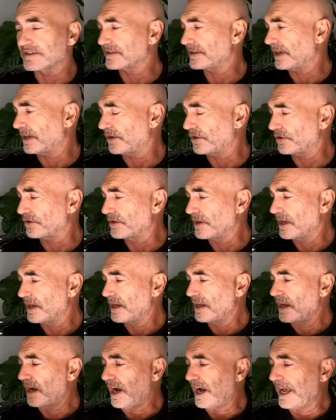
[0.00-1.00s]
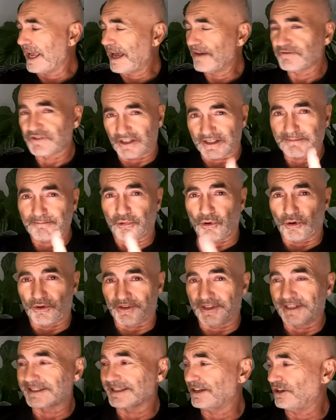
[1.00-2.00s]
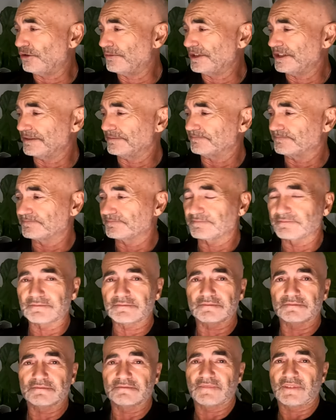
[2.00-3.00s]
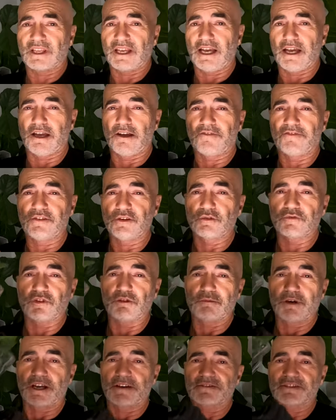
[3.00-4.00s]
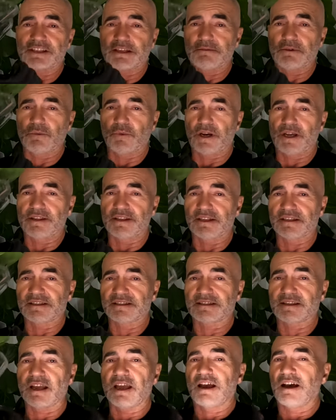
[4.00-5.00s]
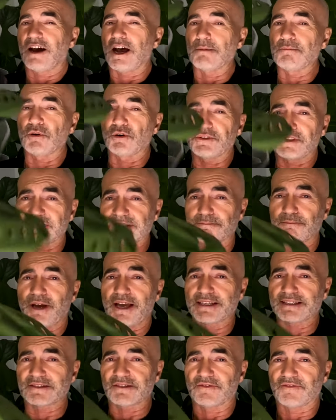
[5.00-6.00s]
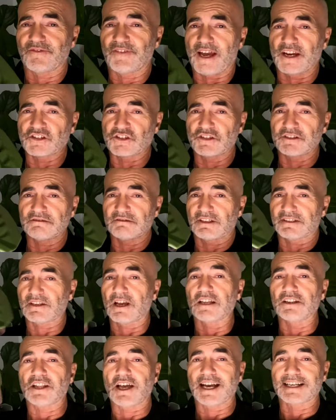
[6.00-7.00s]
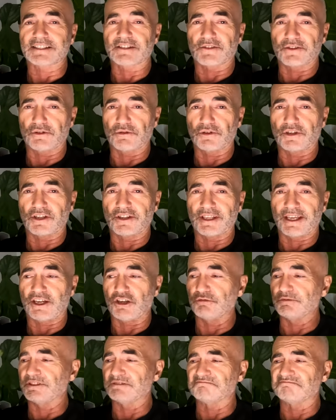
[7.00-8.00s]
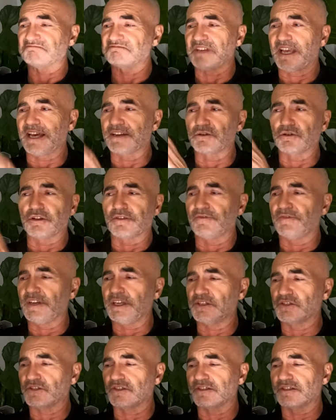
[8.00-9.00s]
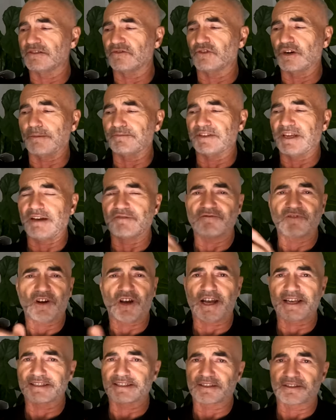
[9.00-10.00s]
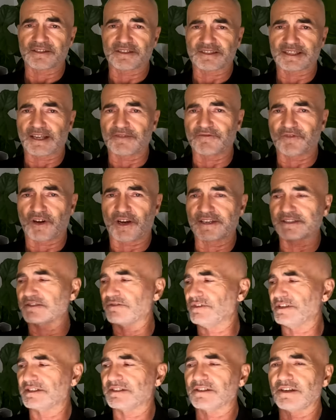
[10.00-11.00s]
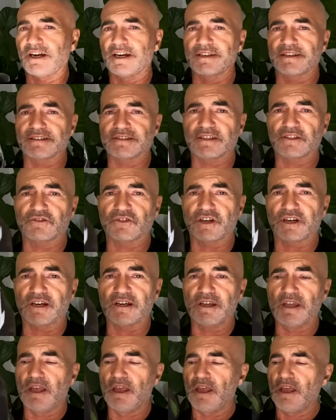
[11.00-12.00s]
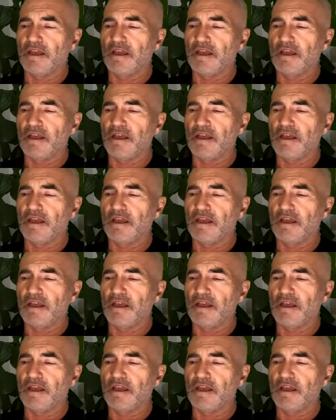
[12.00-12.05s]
So I have just bought this helmet. A few of you might have seen me wear this. I bought this based on fashion because I liked the look of the helmet, had all the features, the drop down visor, the sun visor inside, etc.